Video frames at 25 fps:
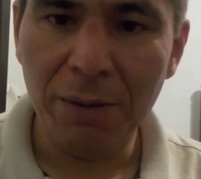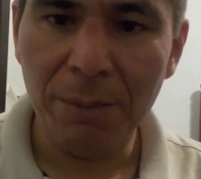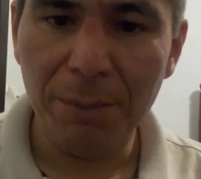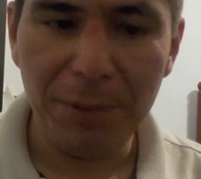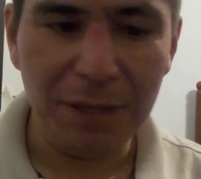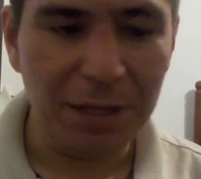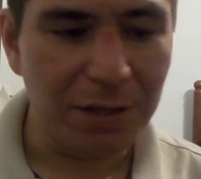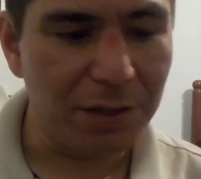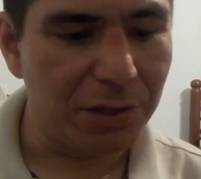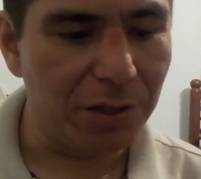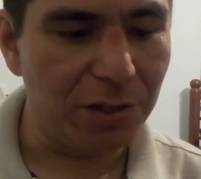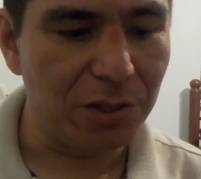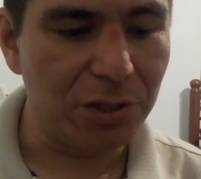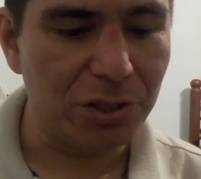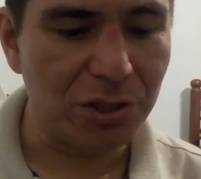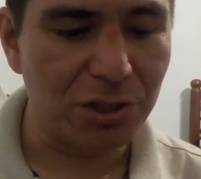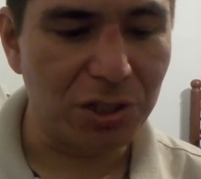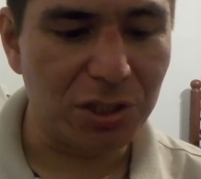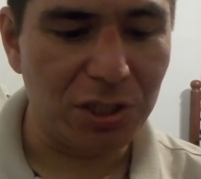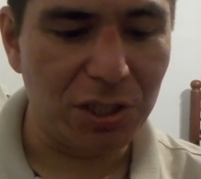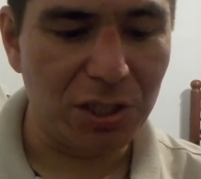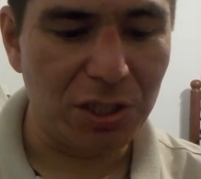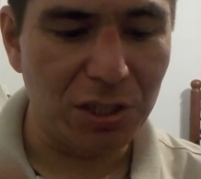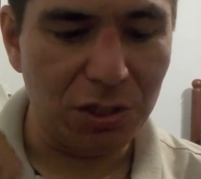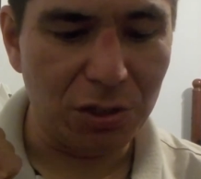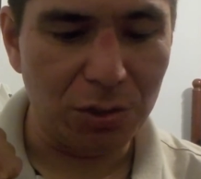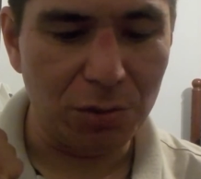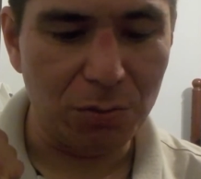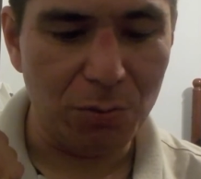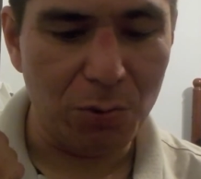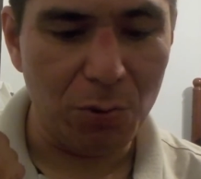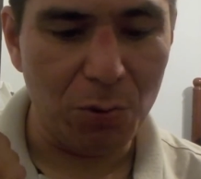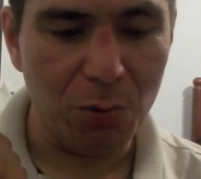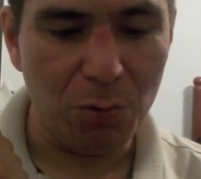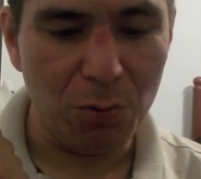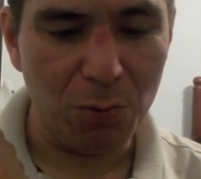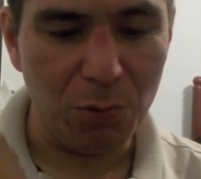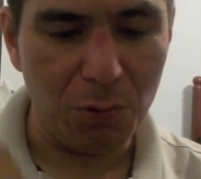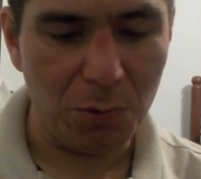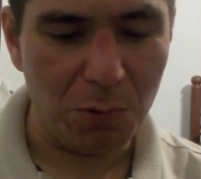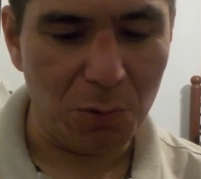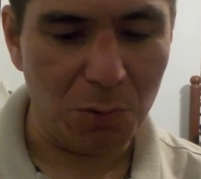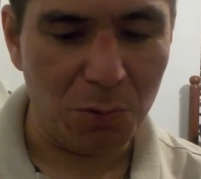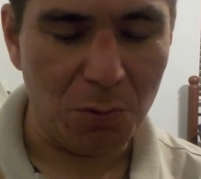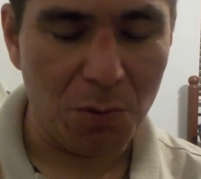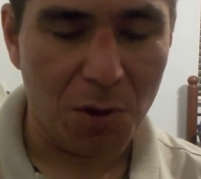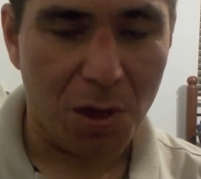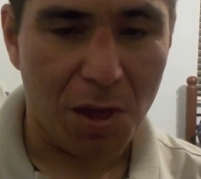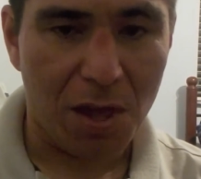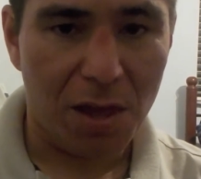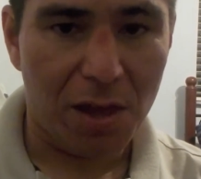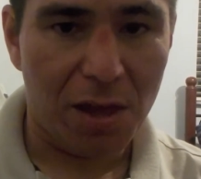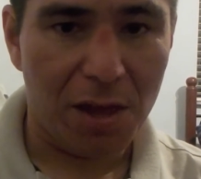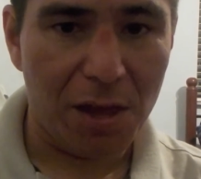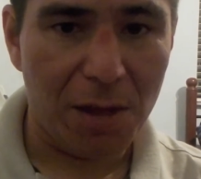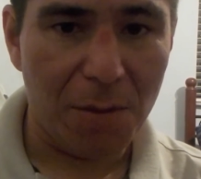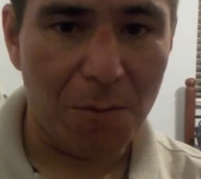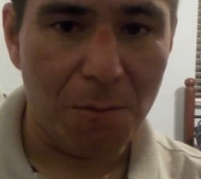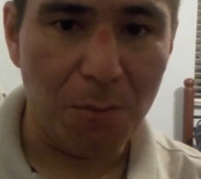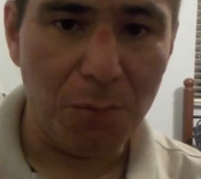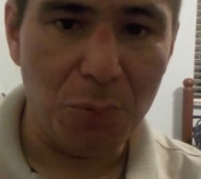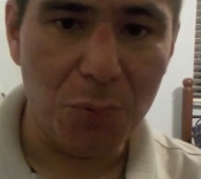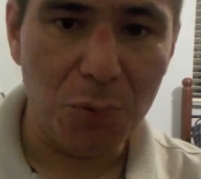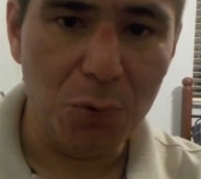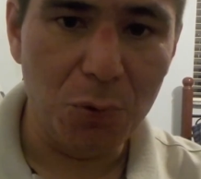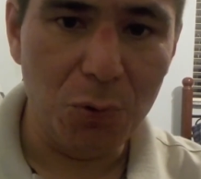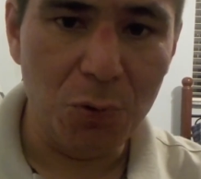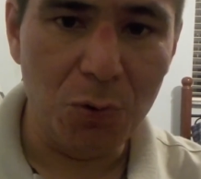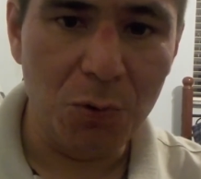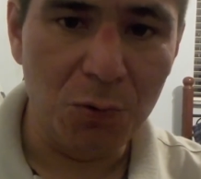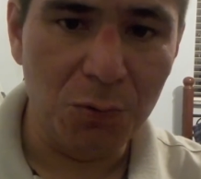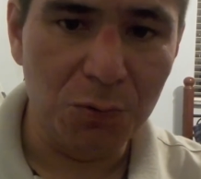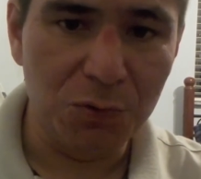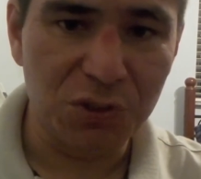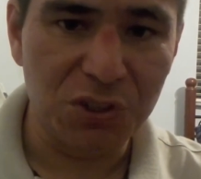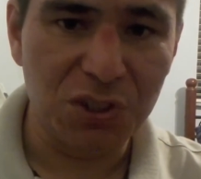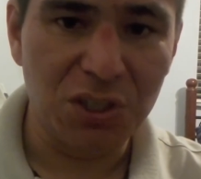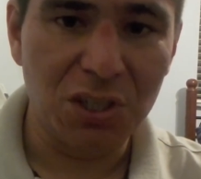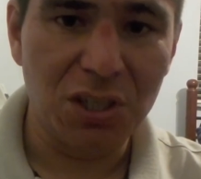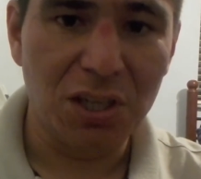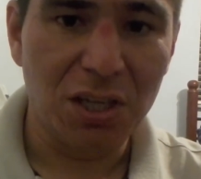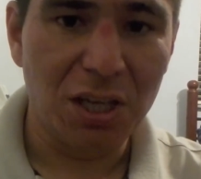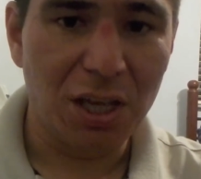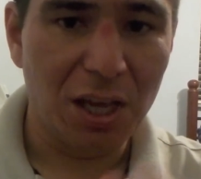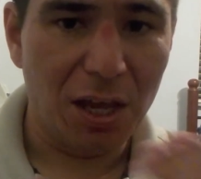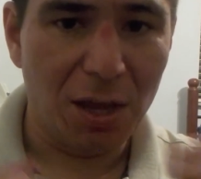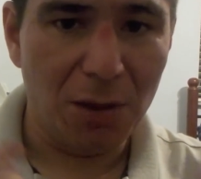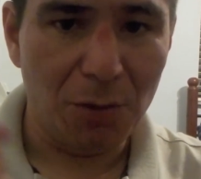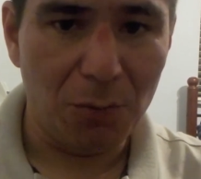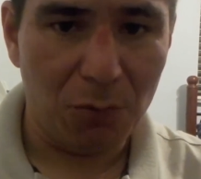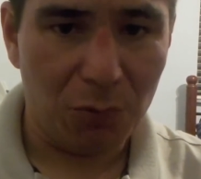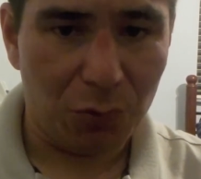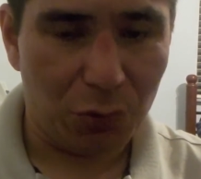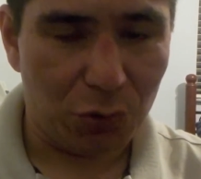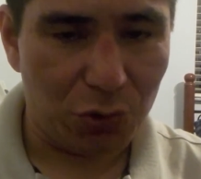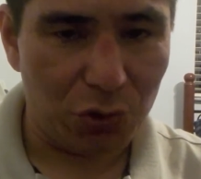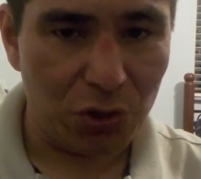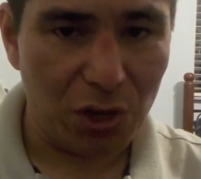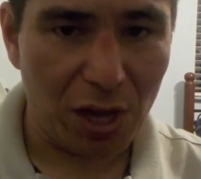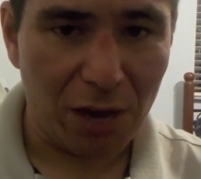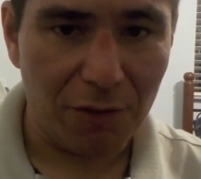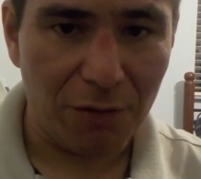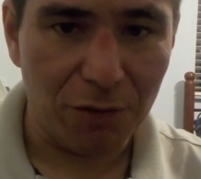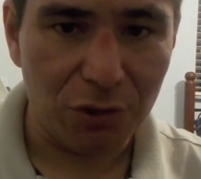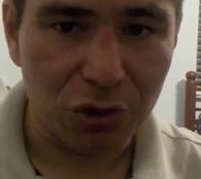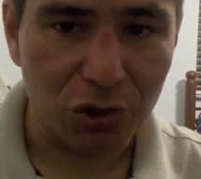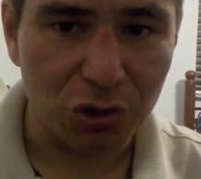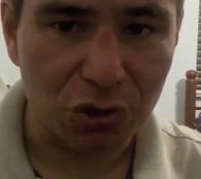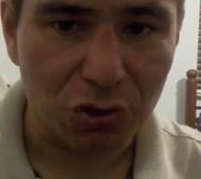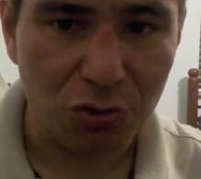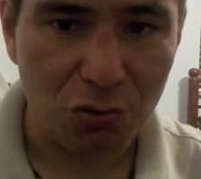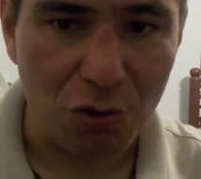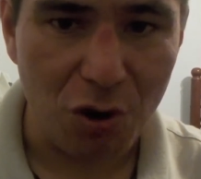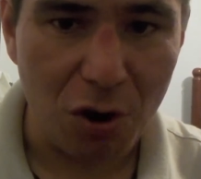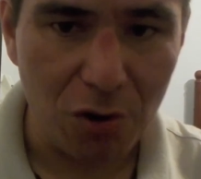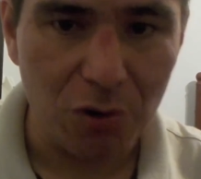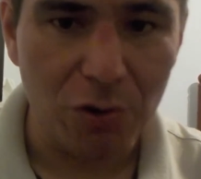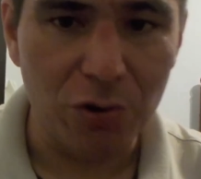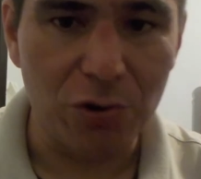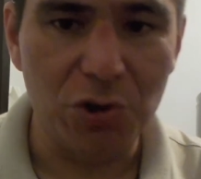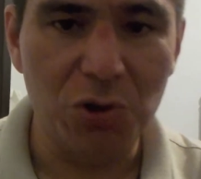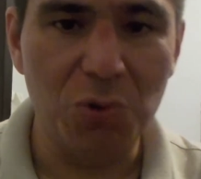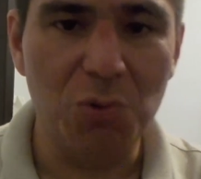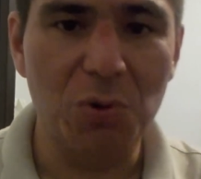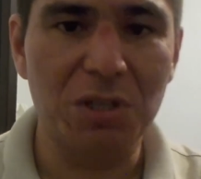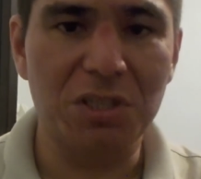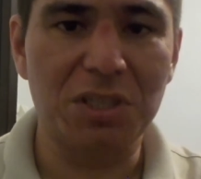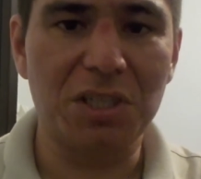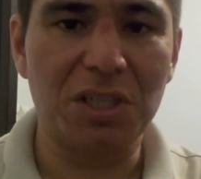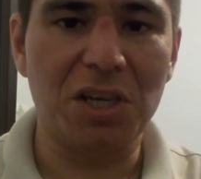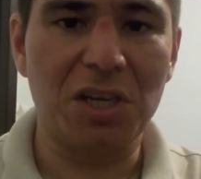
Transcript: because the improves to have a stronger U.S.